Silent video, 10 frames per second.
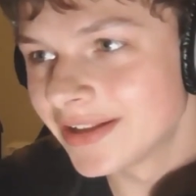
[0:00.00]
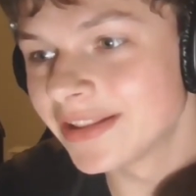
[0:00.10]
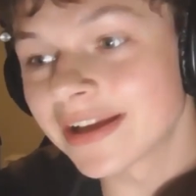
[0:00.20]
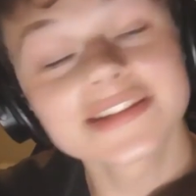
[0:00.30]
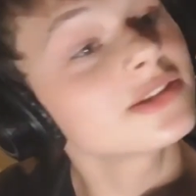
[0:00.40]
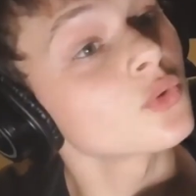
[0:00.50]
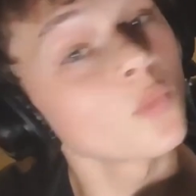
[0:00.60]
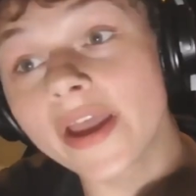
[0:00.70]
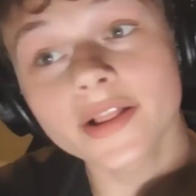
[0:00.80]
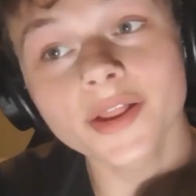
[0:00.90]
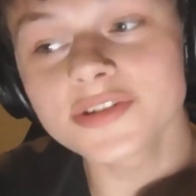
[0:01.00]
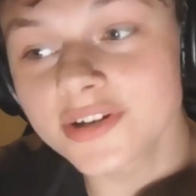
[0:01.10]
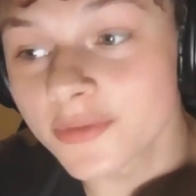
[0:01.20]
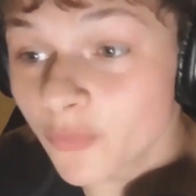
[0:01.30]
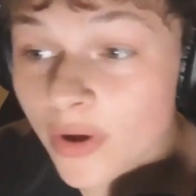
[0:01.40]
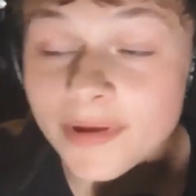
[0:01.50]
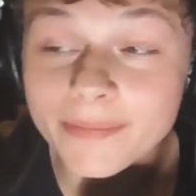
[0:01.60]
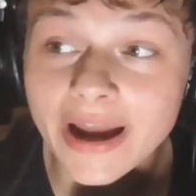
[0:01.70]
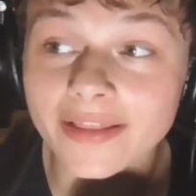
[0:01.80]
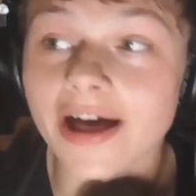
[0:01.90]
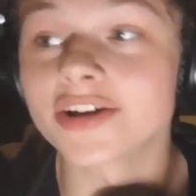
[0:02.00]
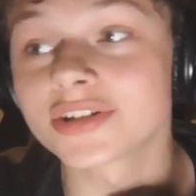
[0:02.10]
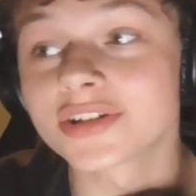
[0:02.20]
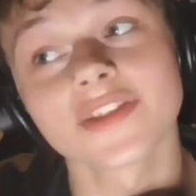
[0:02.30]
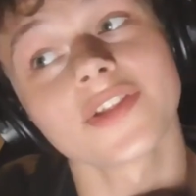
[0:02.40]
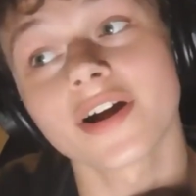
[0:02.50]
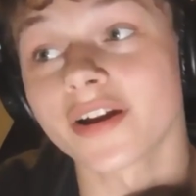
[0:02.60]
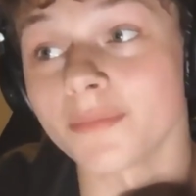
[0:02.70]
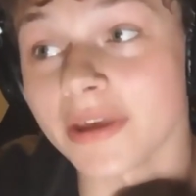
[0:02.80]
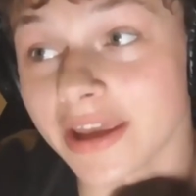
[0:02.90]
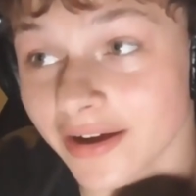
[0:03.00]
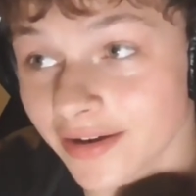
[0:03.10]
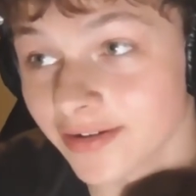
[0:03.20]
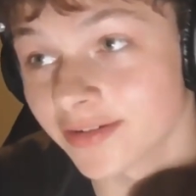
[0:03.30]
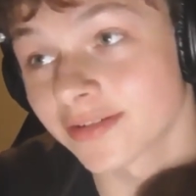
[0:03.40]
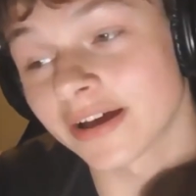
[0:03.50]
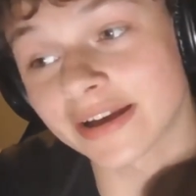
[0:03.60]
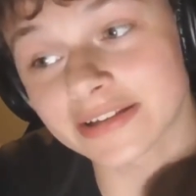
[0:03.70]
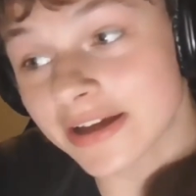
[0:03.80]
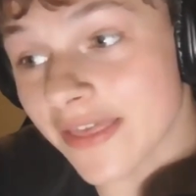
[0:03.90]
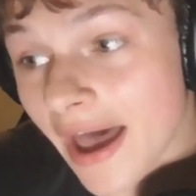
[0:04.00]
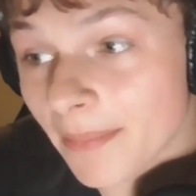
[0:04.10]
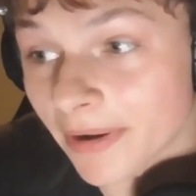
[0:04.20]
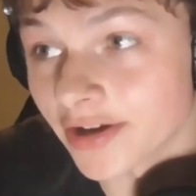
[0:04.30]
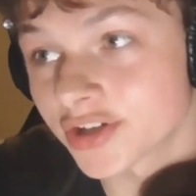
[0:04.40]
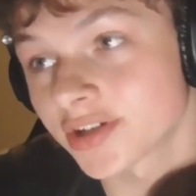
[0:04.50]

Like it's either way closer to women biologically than they are to me. I can tell you that much.